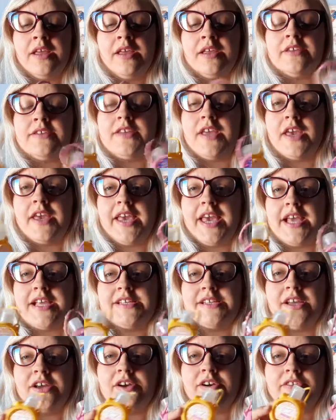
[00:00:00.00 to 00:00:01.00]
So
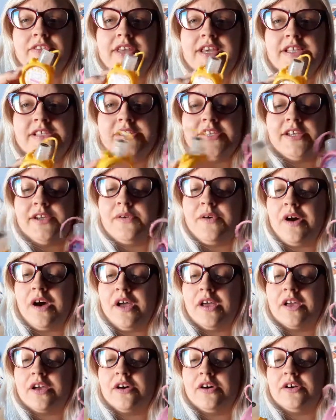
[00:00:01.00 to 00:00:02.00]
yes, I got these two.
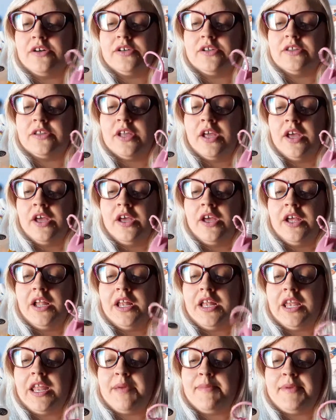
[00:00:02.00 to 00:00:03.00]
I got
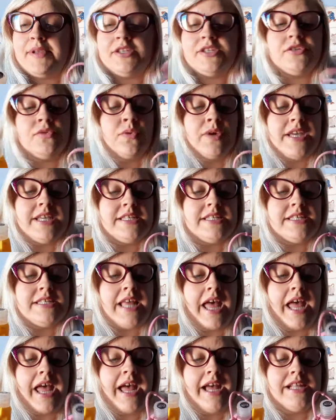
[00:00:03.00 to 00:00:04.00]
Lemon Twist
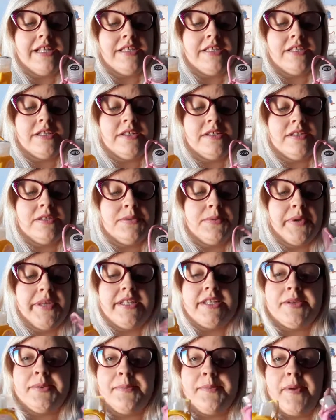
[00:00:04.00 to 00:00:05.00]
and
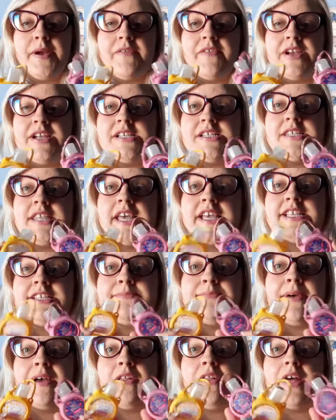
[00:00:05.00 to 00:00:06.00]
Sweet Berries. They
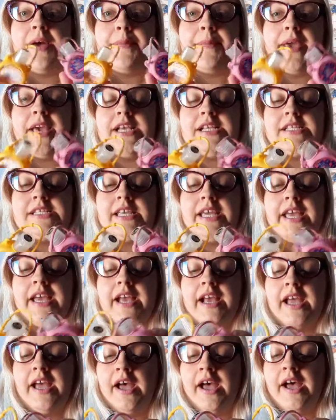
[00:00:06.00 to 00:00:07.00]
smell
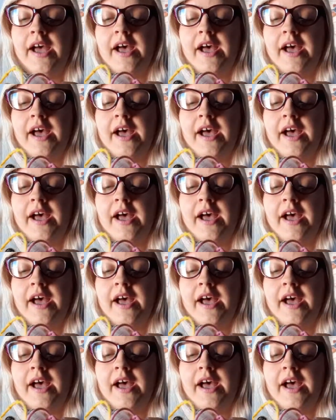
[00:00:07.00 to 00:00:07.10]
amazing.